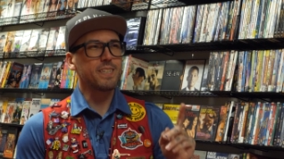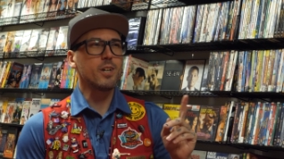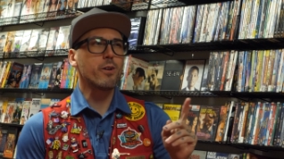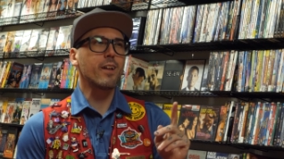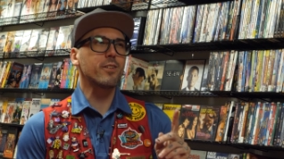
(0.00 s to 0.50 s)
you
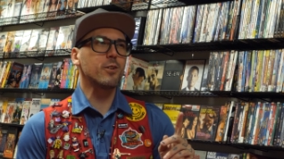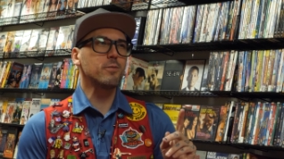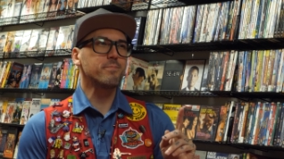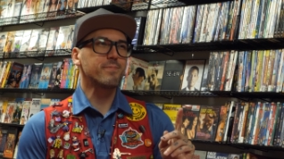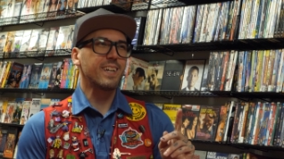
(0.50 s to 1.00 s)
know what I'll
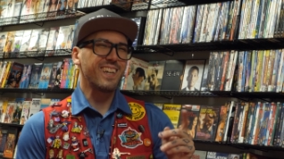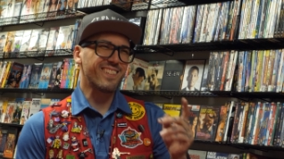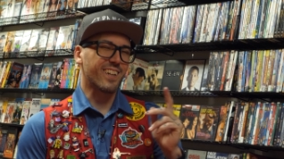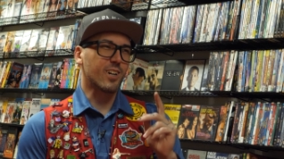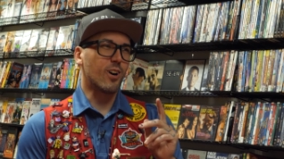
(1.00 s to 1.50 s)
do? He's
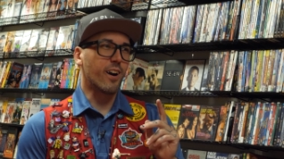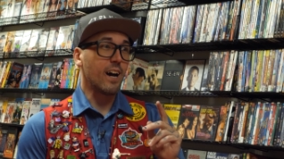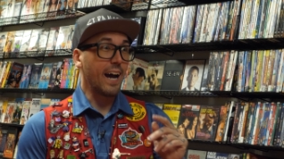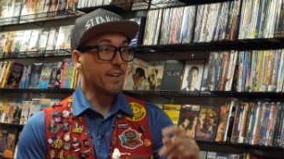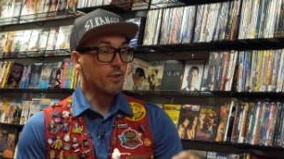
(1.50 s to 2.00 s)
in a
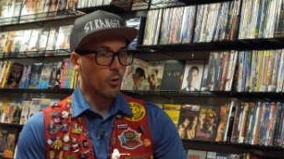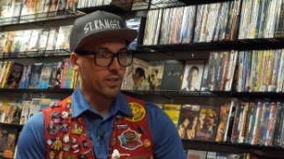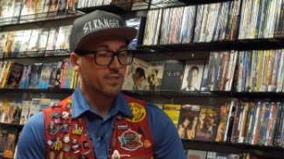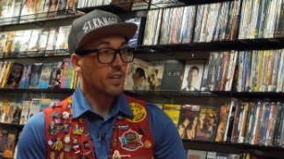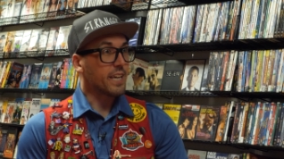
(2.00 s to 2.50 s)
car. I
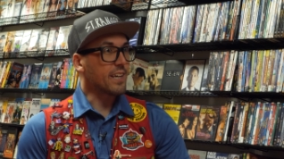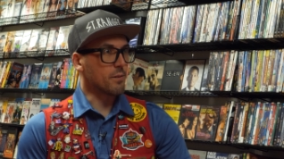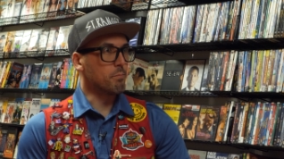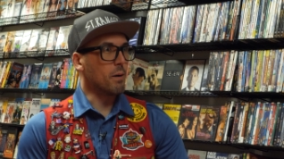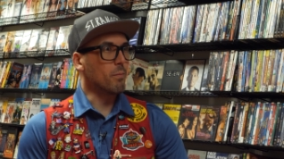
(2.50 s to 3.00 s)
noticed he has
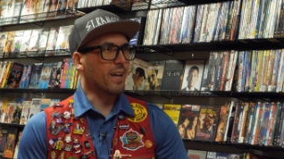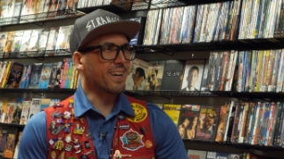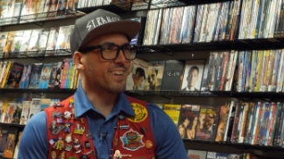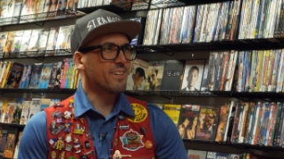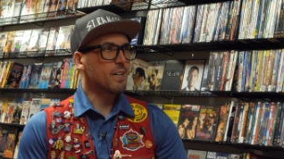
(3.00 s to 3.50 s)
a bum
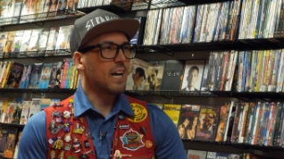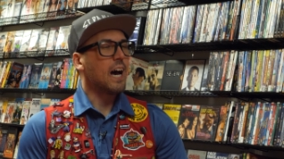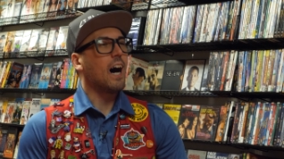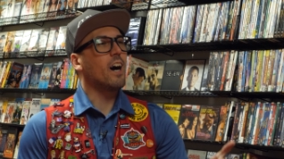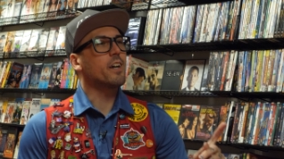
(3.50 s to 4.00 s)
leg.
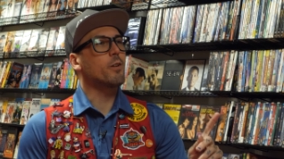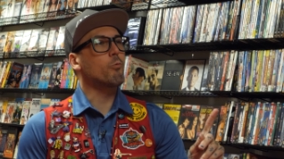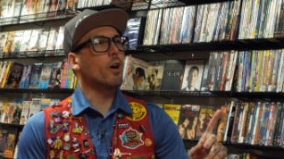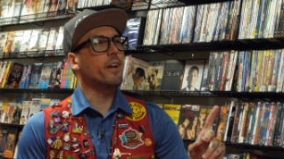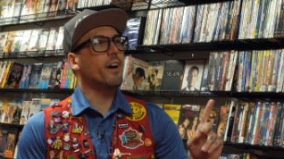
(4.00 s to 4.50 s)
I'm going to
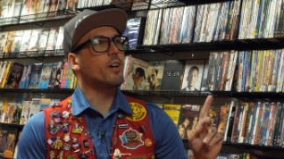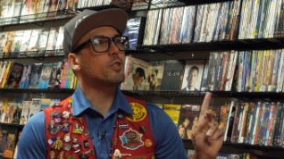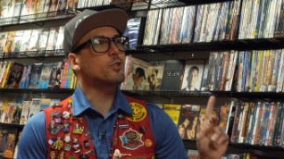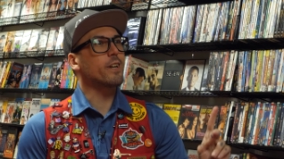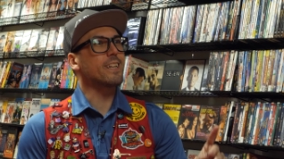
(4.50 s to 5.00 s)
run
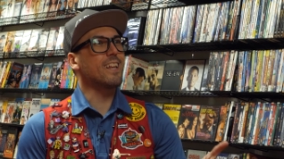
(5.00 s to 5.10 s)
straight